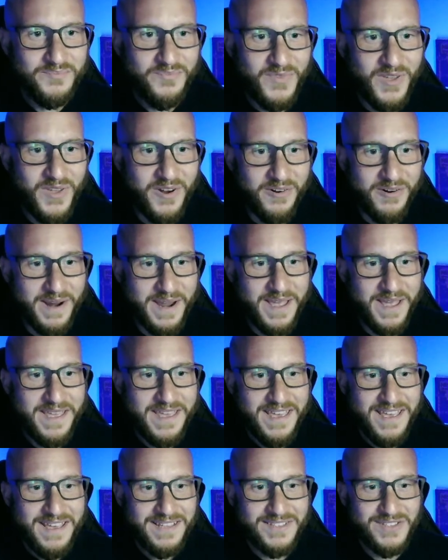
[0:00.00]
All right.
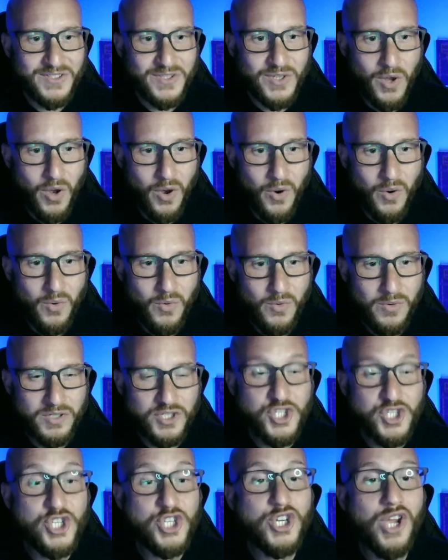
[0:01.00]
So
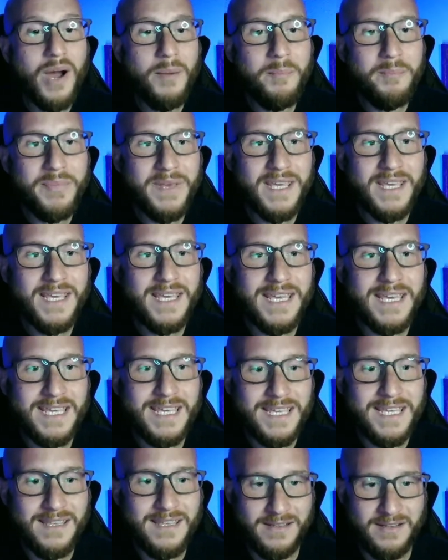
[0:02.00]
jumping
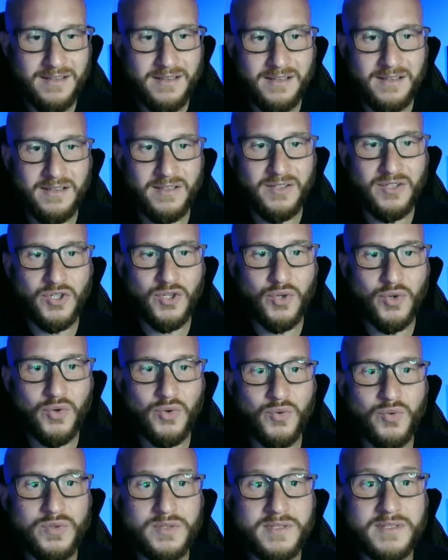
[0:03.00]
in
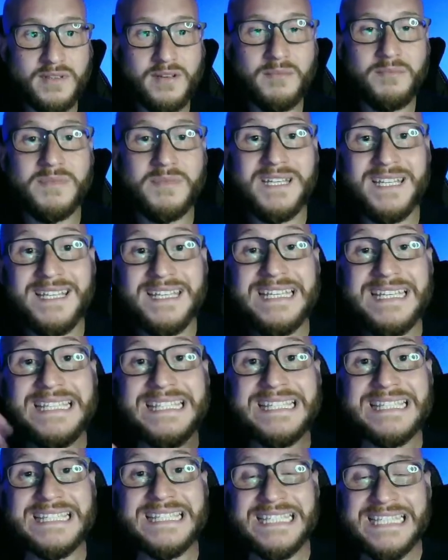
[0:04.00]
to some
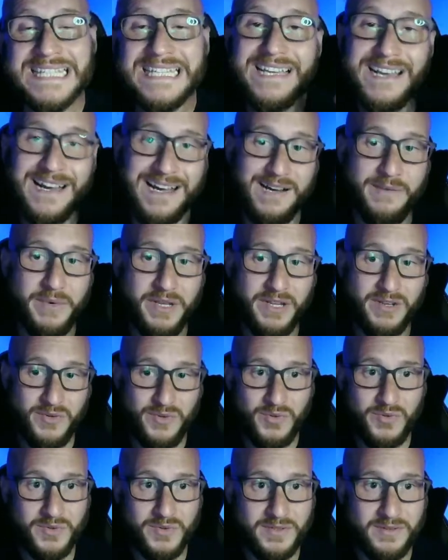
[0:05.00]
DC comic
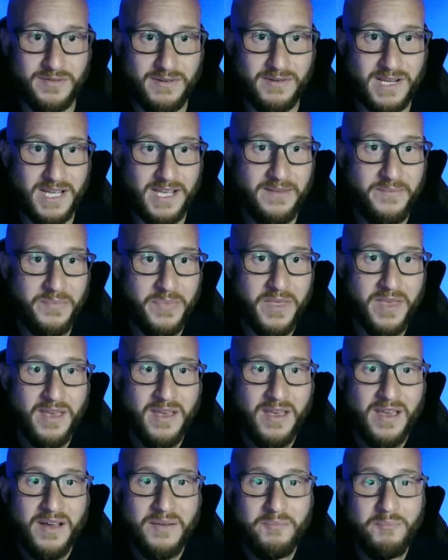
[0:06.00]
news, all right?
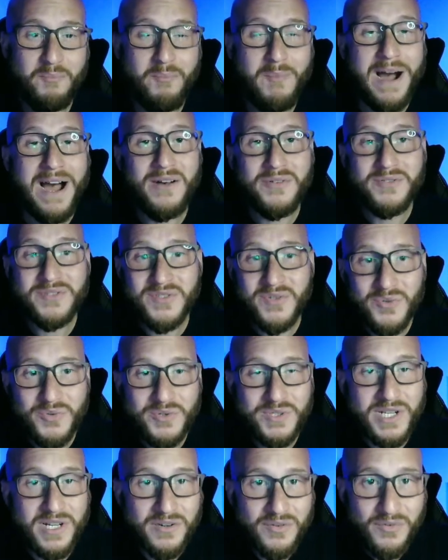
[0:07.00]

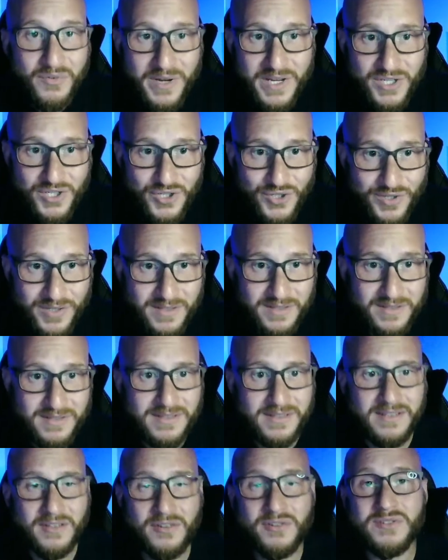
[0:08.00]
Milestone
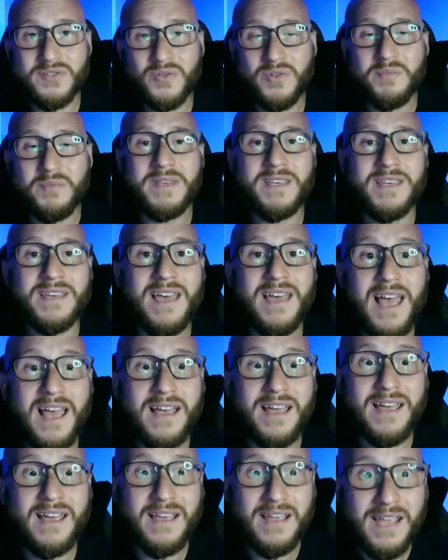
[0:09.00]
Generations. There's going to be a
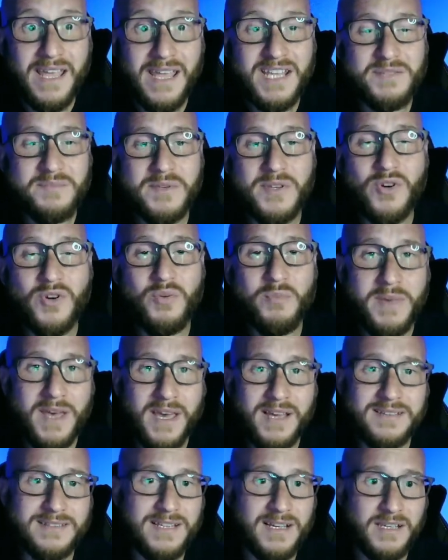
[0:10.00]
HBO
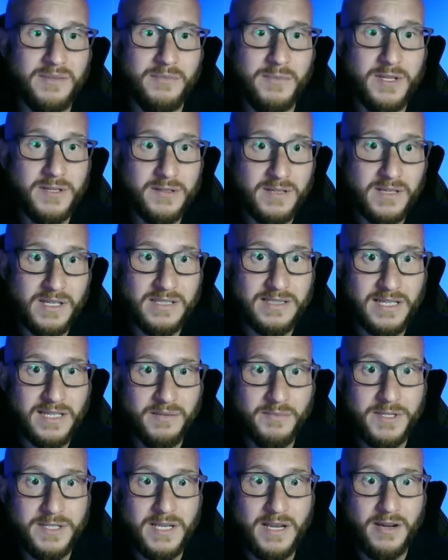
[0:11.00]
Max
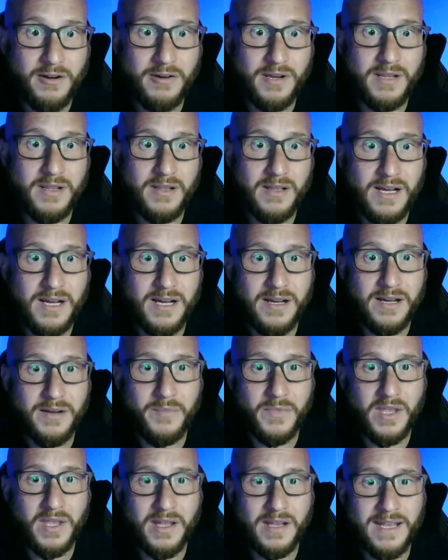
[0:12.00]
documentary
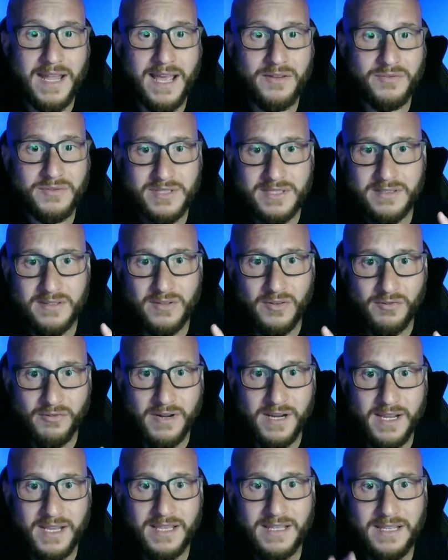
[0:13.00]
announced. All
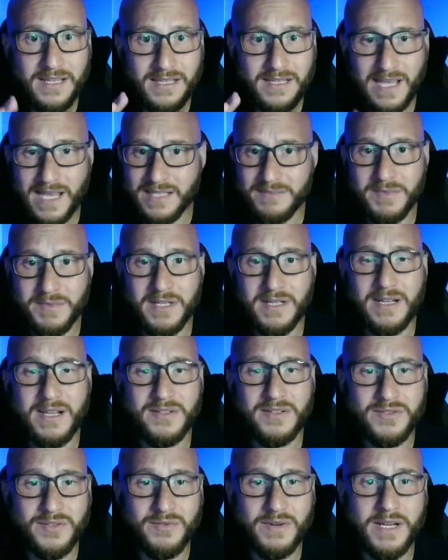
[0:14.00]
right, it has been
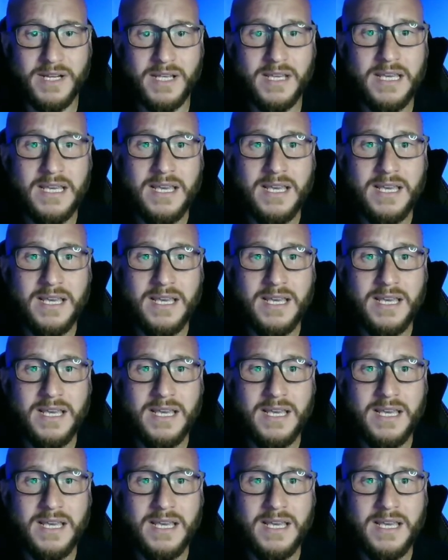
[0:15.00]
announced already.